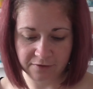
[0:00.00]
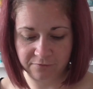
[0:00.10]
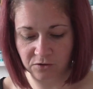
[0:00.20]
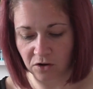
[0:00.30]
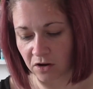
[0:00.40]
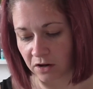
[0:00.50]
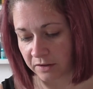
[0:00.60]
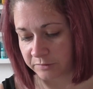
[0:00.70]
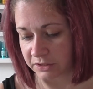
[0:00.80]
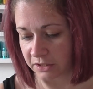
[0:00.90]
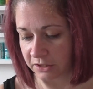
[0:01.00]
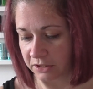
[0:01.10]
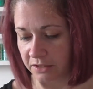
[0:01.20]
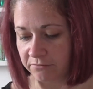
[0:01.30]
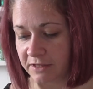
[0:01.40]
have got, I'm just going
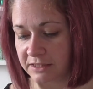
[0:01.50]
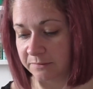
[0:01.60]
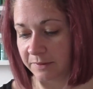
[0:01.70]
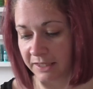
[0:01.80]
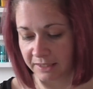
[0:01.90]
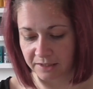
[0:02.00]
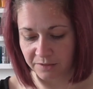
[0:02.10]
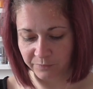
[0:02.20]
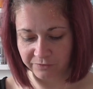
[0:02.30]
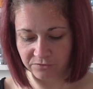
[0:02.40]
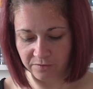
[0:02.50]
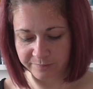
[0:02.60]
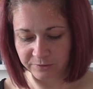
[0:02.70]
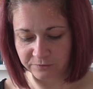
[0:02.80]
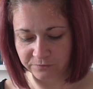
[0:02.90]
to go random here, we've
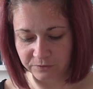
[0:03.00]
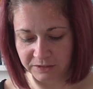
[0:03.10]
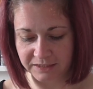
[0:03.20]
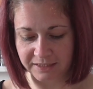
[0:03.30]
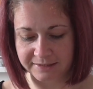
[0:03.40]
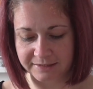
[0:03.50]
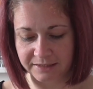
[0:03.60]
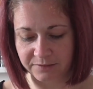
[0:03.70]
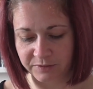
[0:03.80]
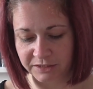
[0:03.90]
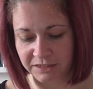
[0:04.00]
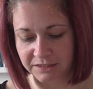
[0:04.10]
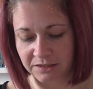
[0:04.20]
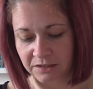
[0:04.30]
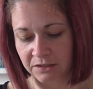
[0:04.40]
got Beautiful Disaster, which
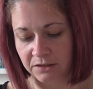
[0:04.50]
is